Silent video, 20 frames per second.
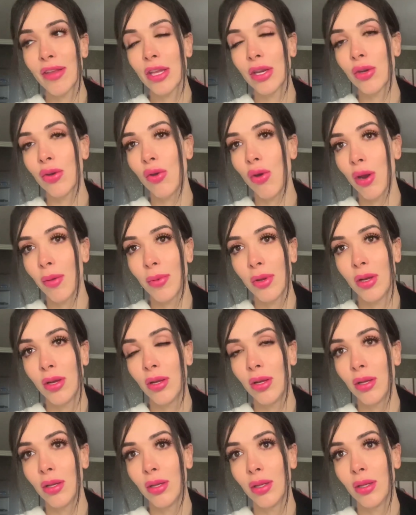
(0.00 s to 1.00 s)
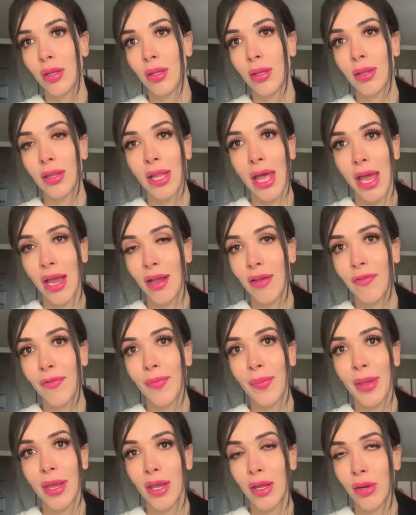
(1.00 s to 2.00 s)
a normal life,
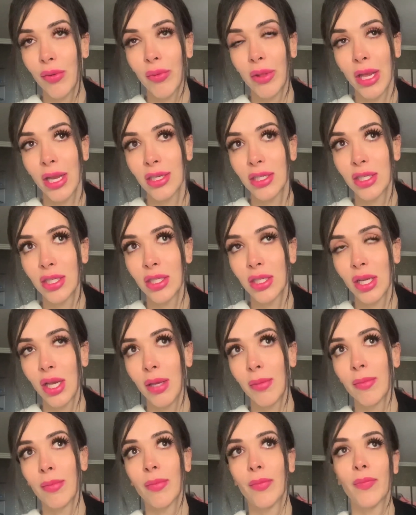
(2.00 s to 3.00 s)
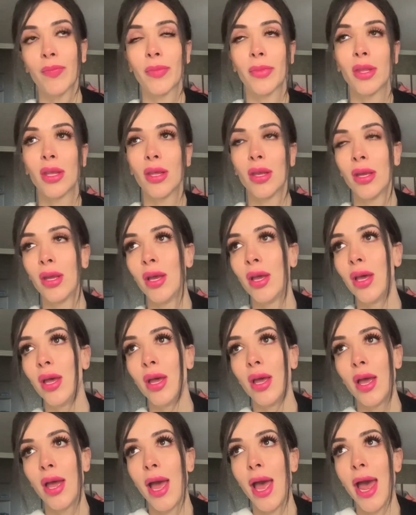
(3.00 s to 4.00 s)
being in a relationship.
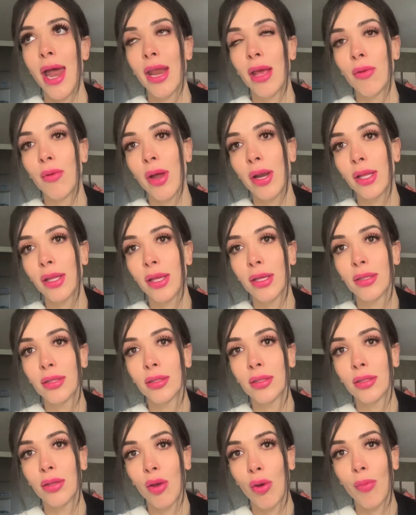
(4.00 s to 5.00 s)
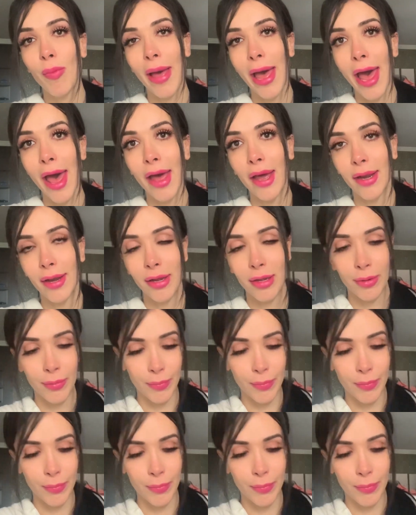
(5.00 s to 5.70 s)
And I wanted that so bad.